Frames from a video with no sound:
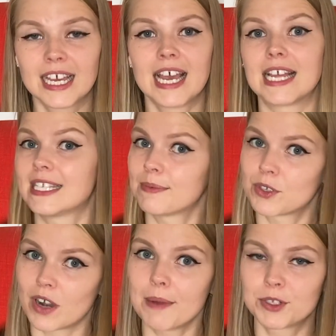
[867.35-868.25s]
and
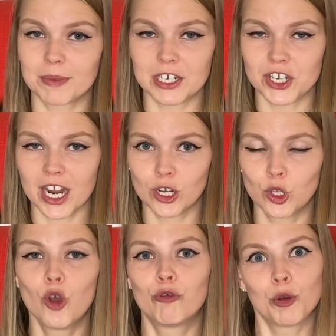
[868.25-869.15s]
subscribe to my
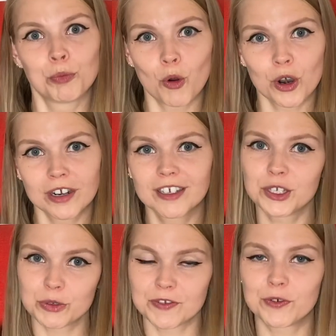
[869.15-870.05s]
channel for more
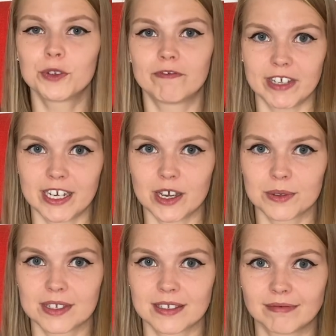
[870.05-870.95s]
useful
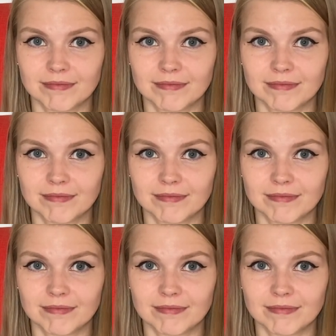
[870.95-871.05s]
videos.